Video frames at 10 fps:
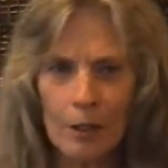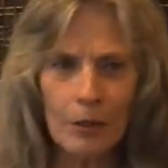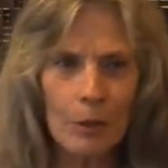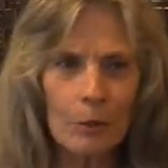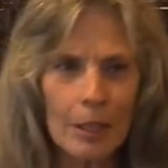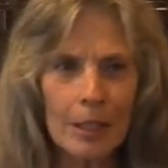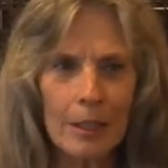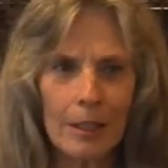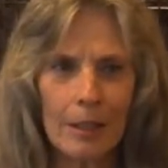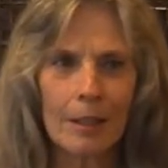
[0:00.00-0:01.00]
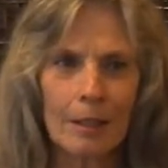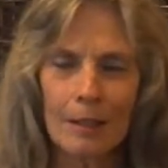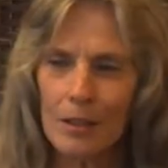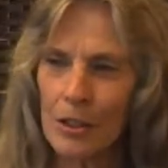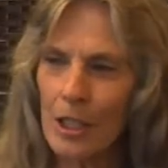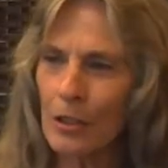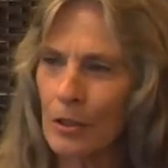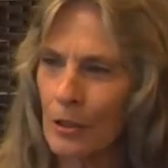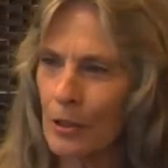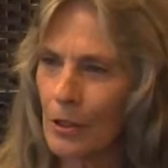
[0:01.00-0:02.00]
Don't really
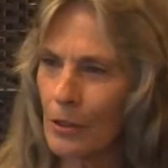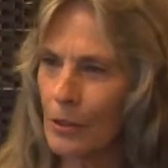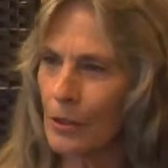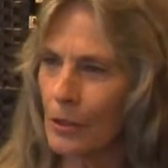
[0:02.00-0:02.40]
share your,